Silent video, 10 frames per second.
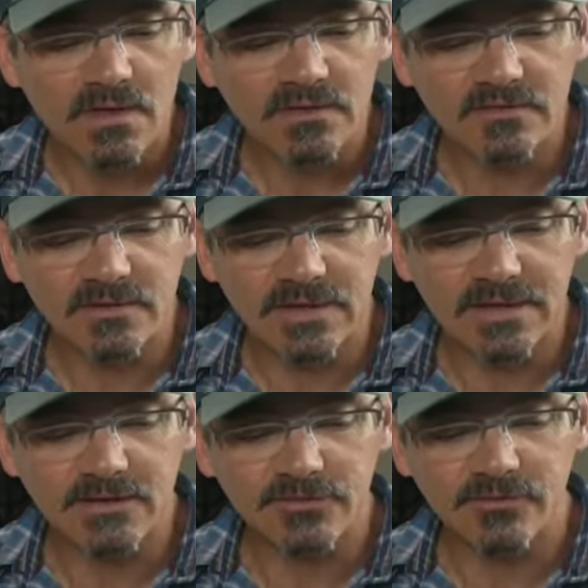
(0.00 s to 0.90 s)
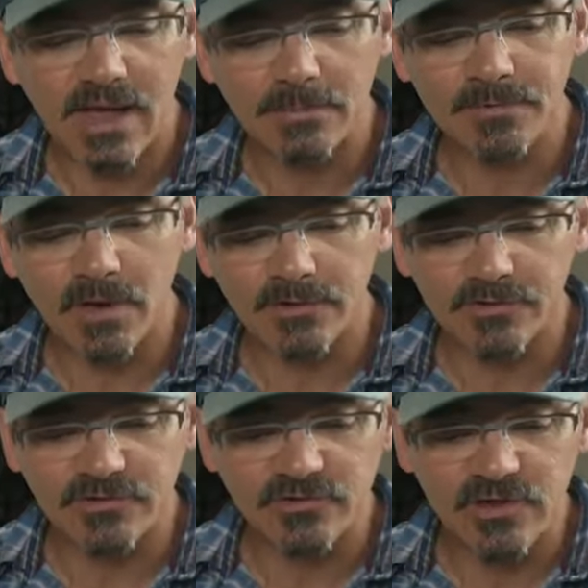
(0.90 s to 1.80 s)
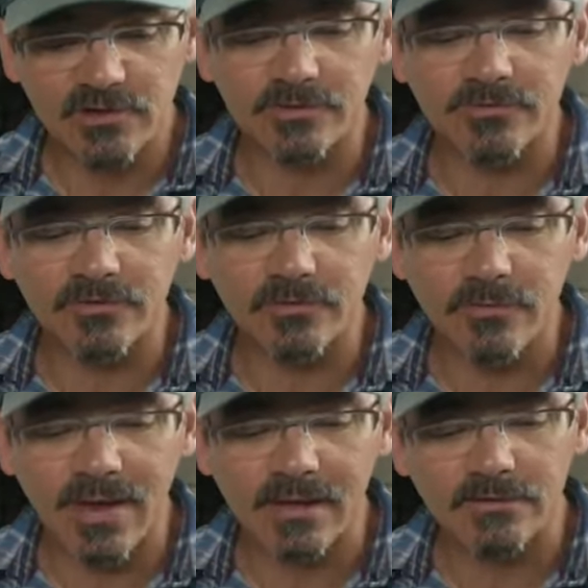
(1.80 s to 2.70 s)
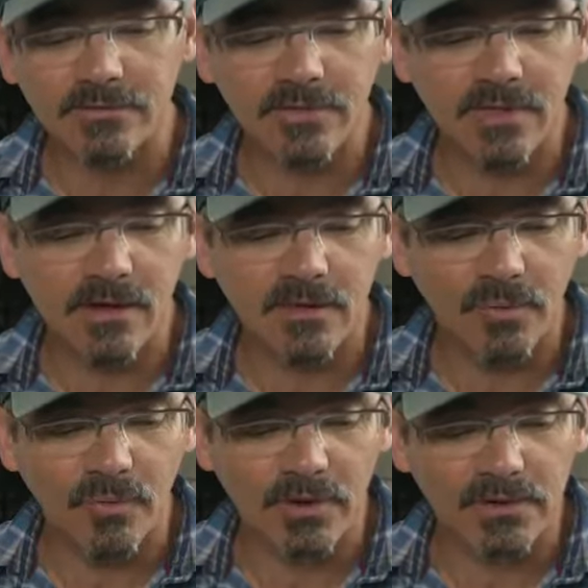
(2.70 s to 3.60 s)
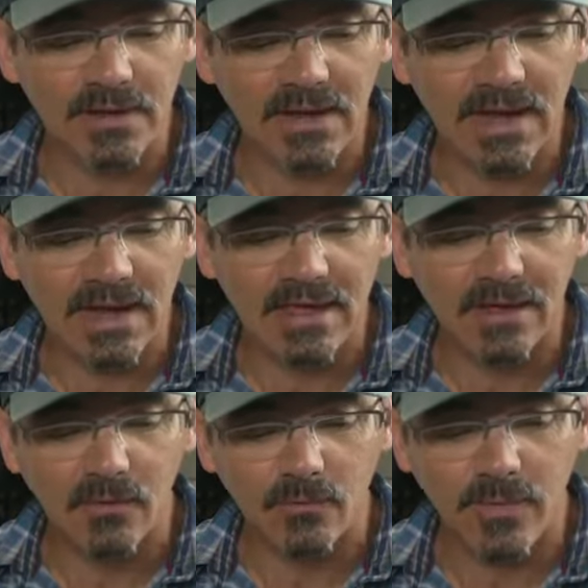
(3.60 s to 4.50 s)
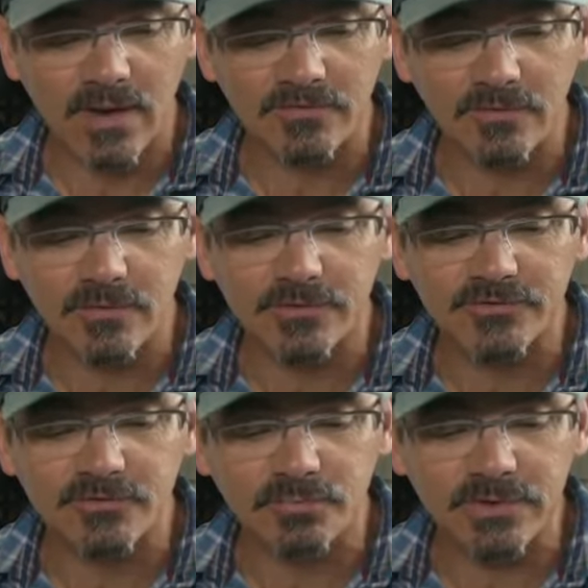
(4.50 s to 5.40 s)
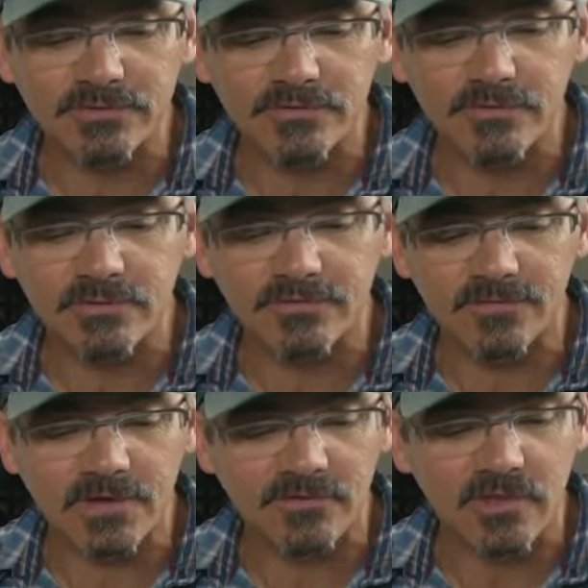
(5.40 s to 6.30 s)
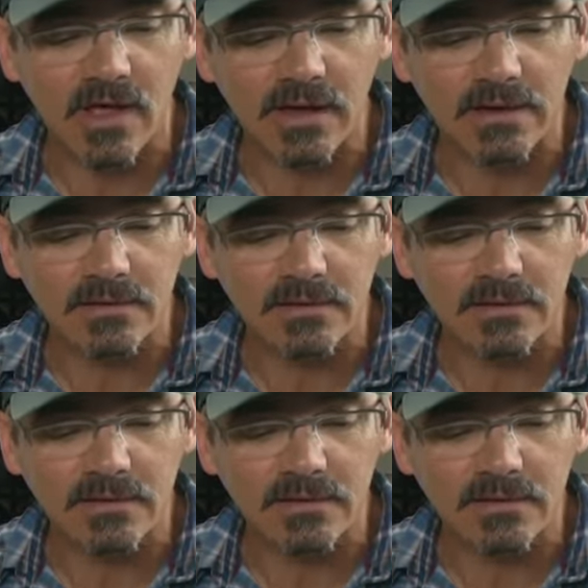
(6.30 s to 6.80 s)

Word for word: Selena strapped on her sneakers and ran to the airport like a racehorse sprints to the finish line.